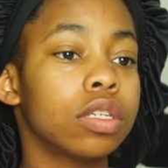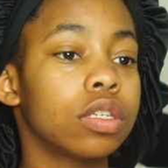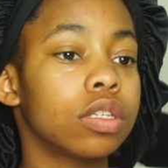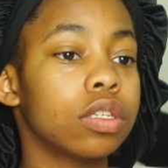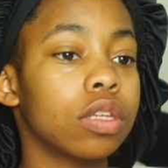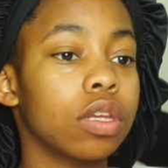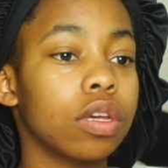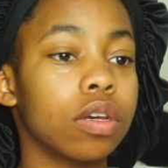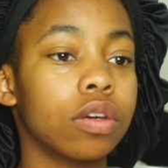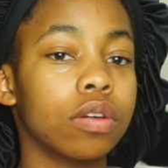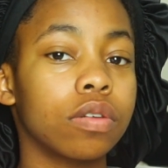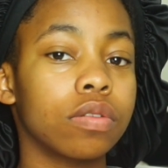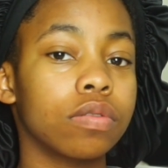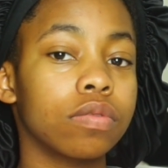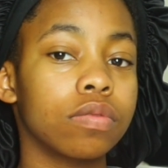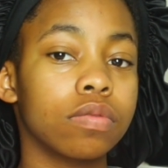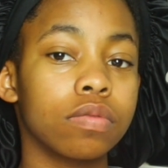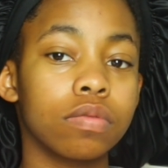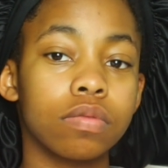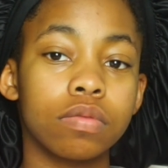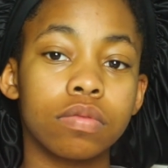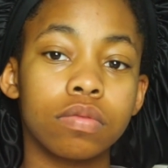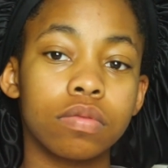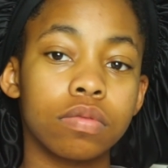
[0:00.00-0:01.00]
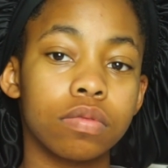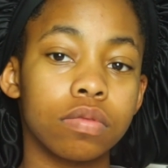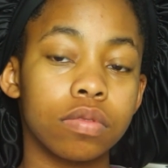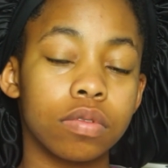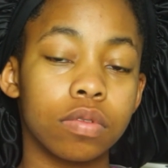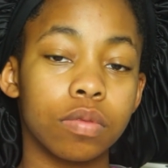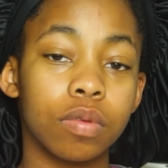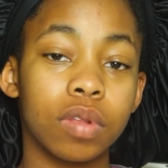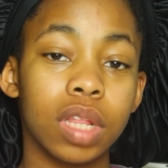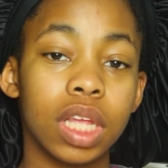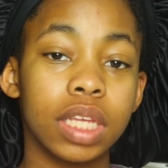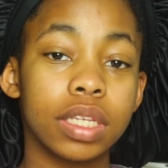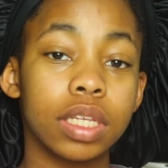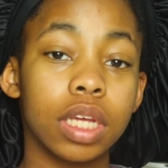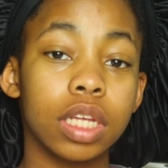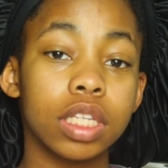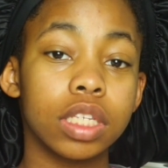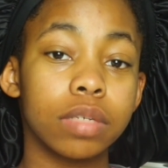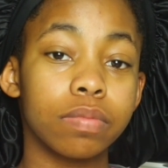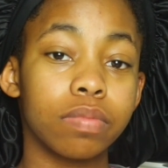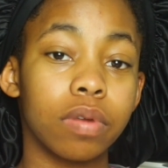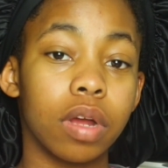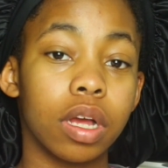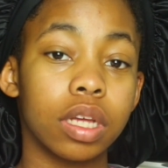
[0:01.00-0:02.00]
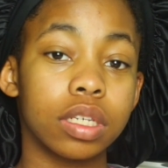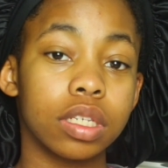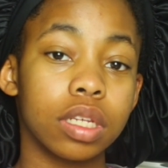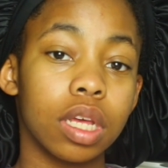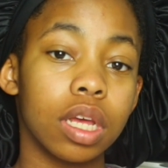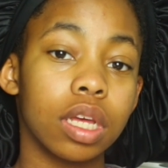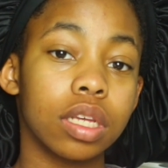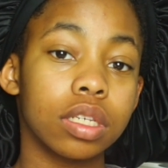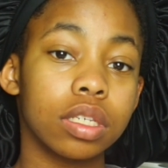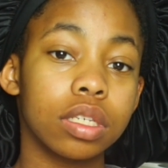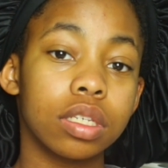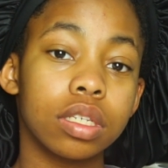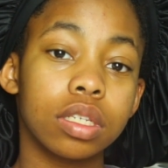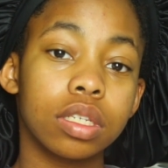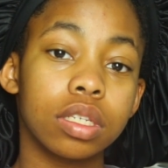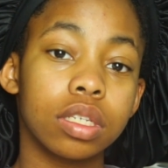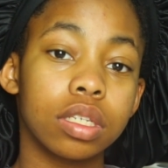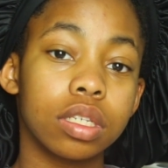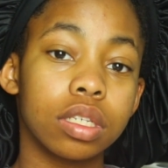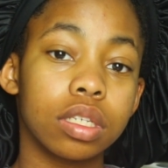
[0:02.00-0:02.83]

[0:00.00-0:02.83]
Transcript: So when I say it's a process,